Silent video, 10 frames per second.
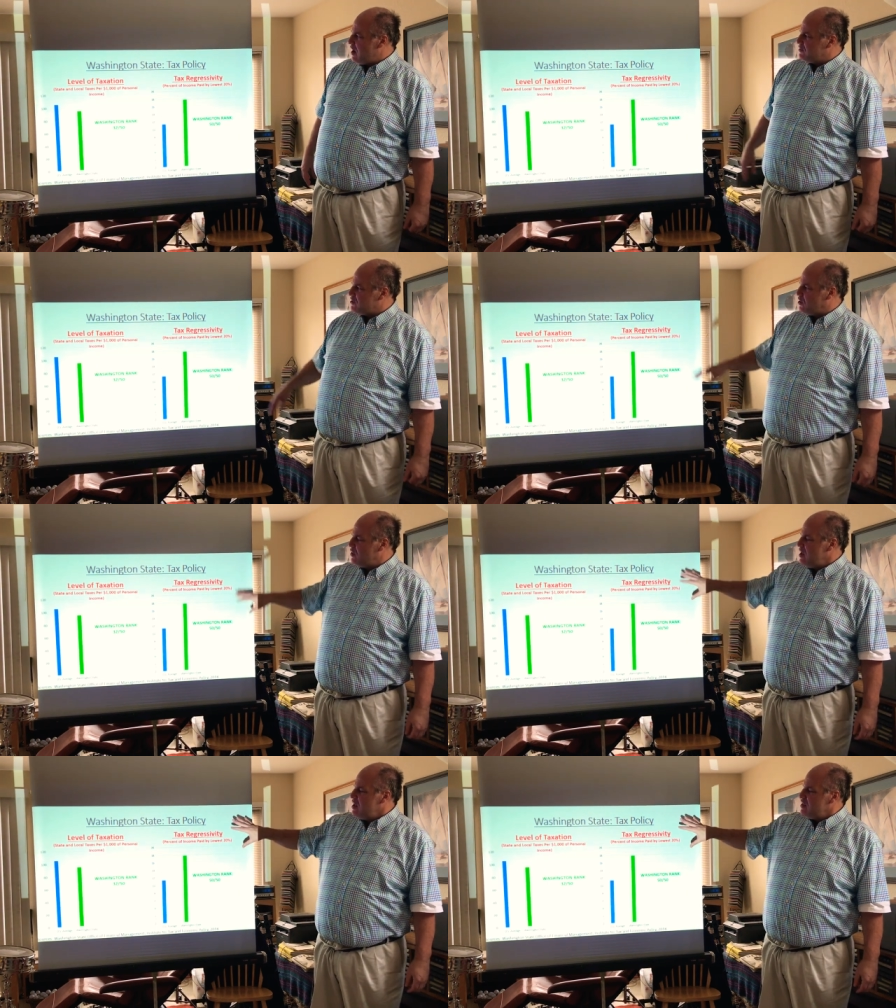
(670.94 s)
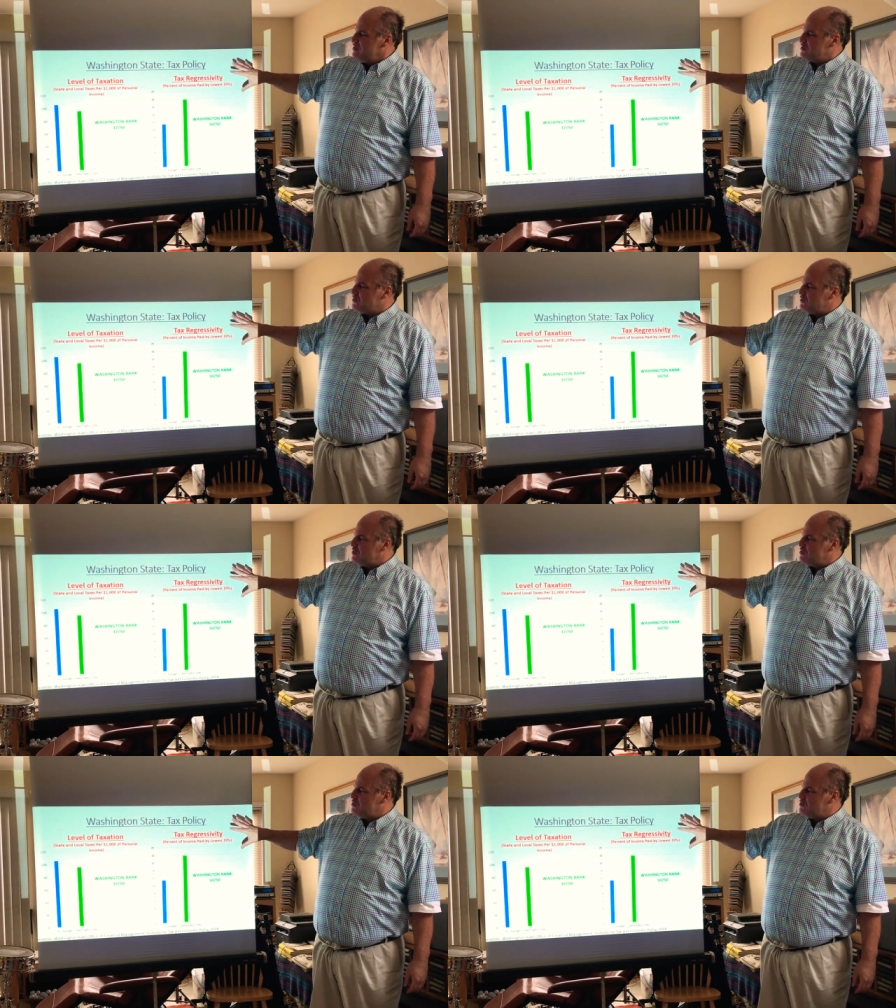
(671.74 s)
So this
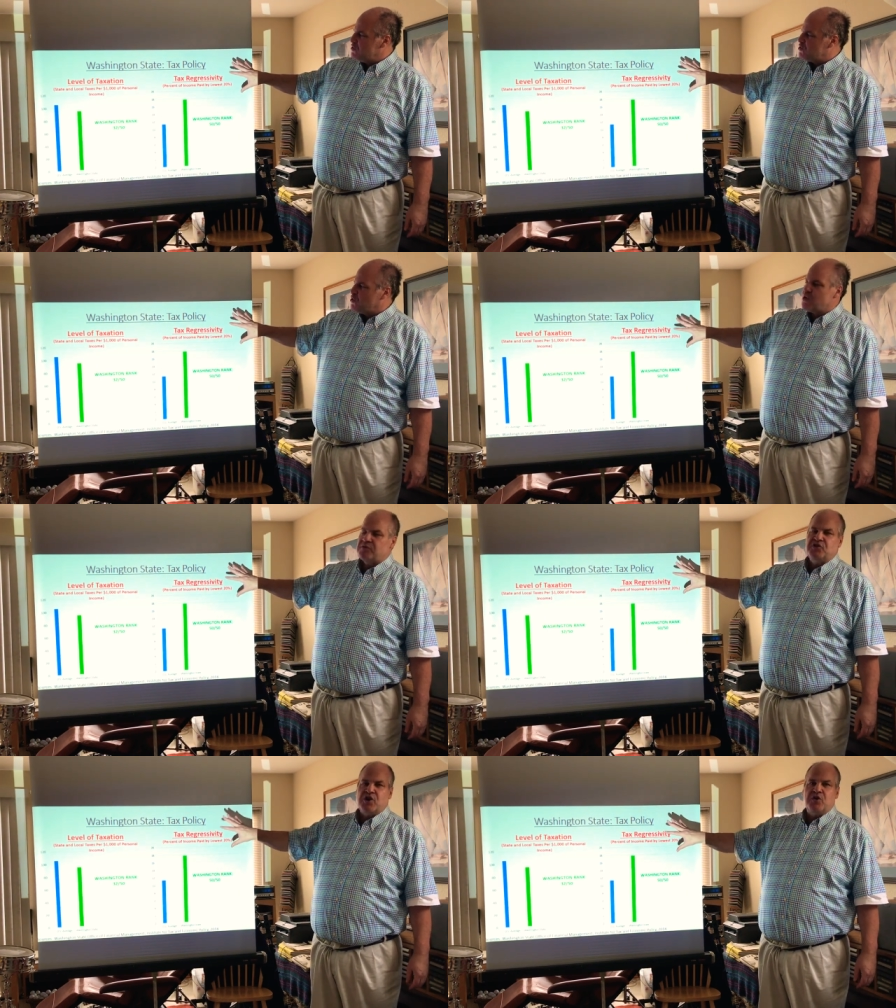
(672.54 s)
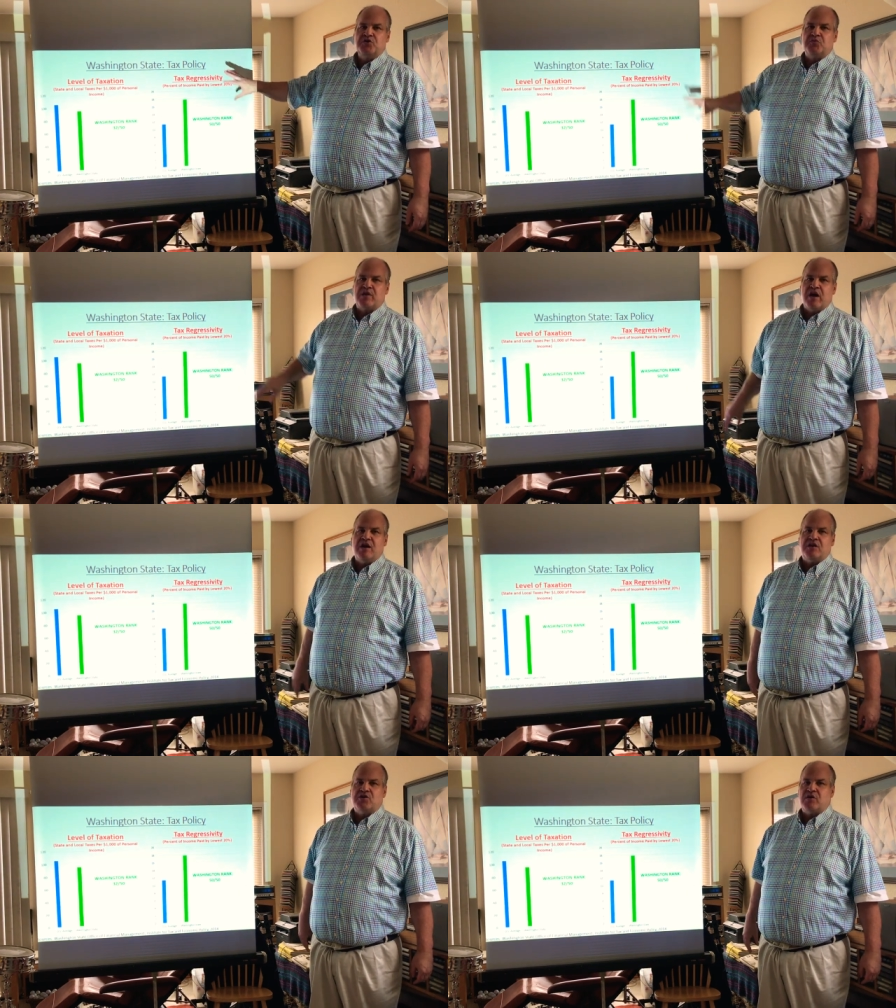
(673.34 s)
sort of shows what
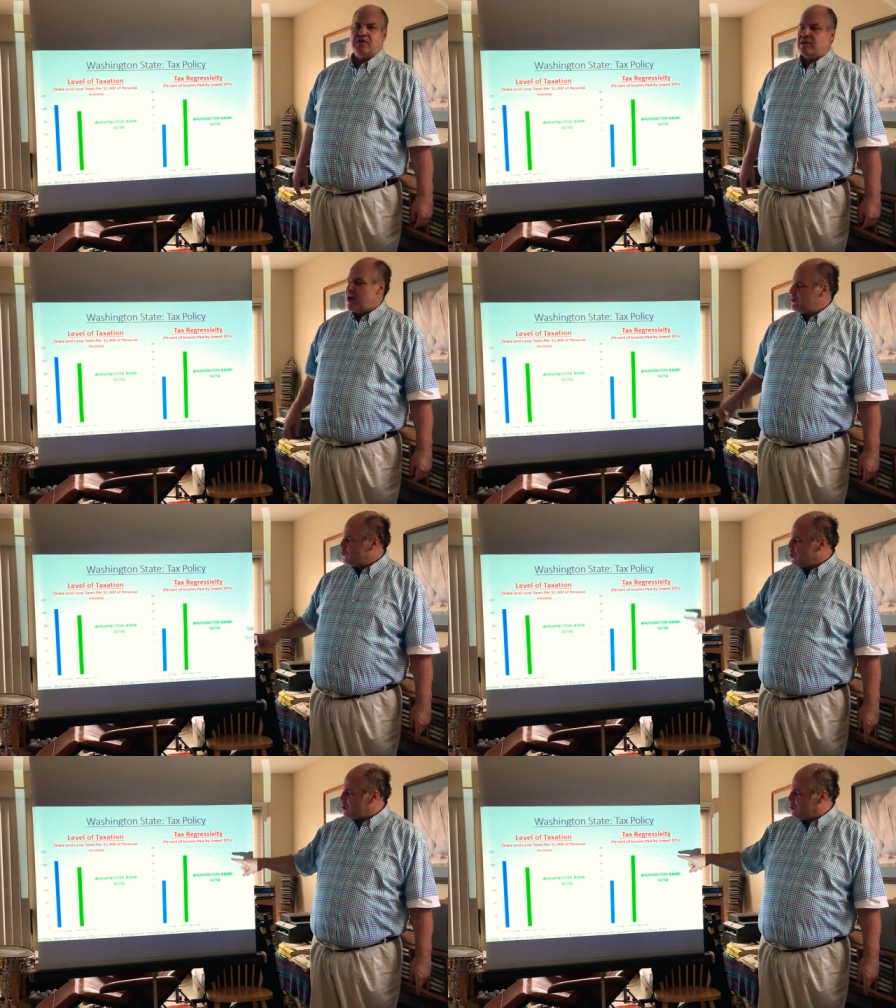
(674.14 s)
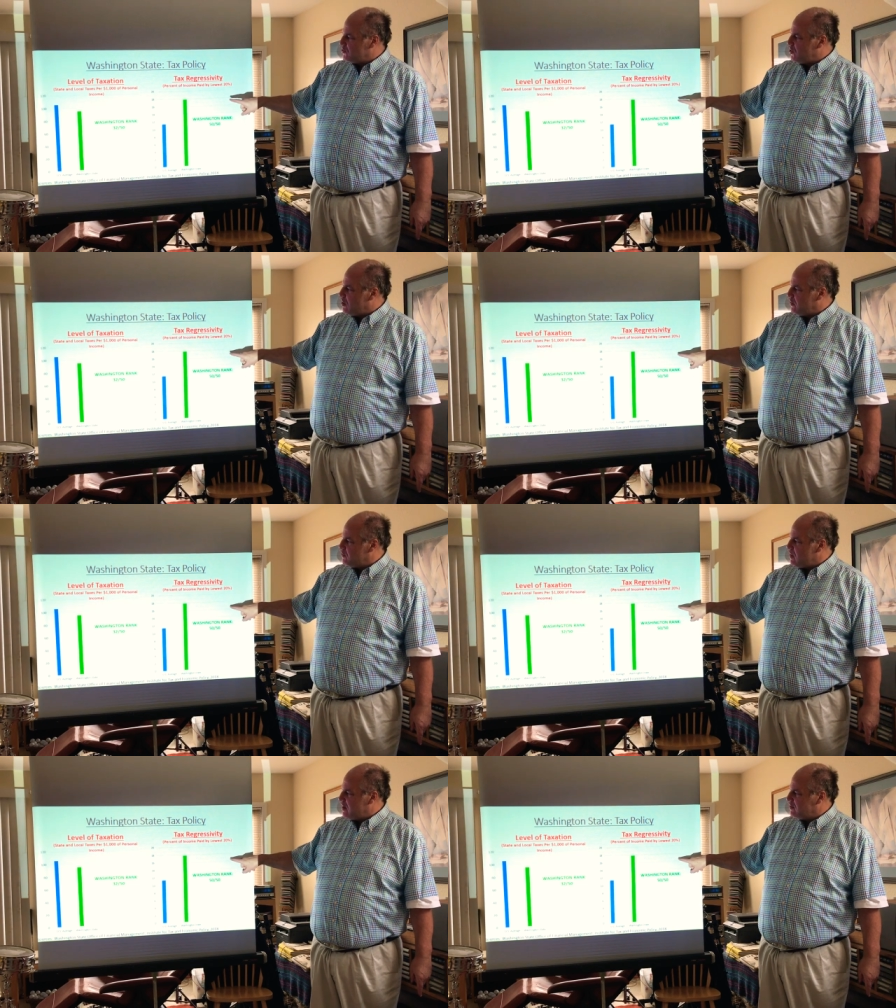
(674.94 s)
I showed on the last chart. I'll start on
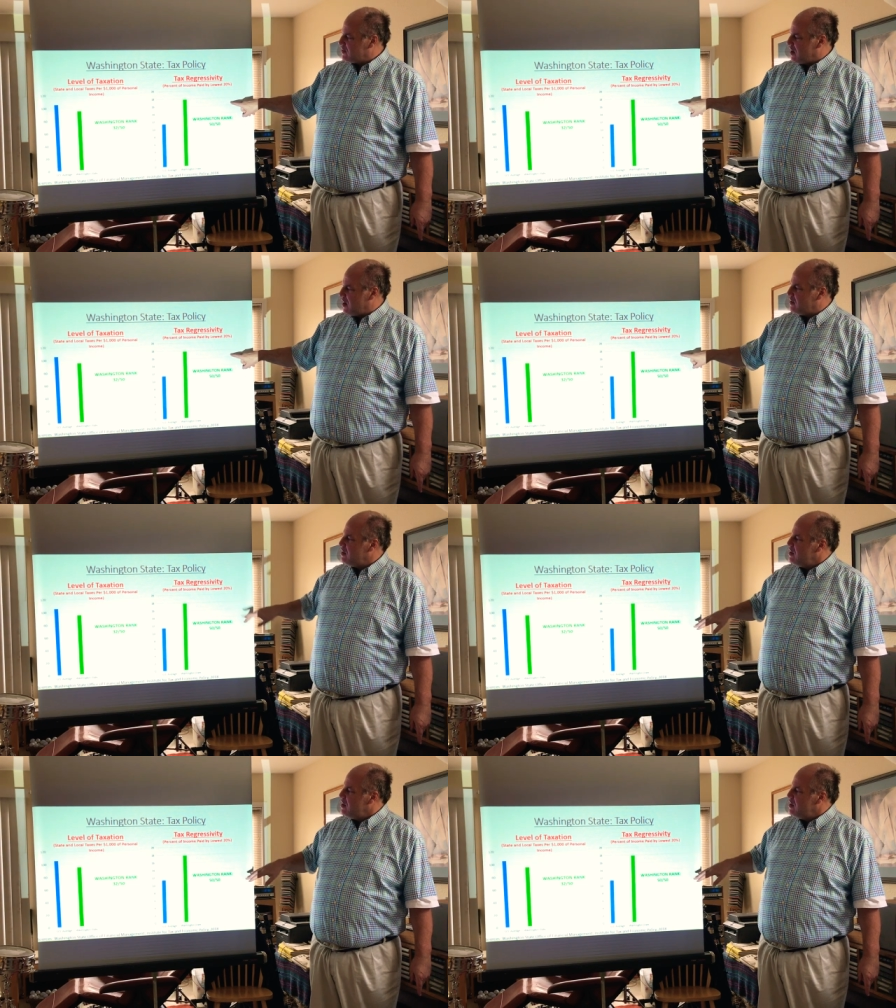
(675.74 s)
the right side.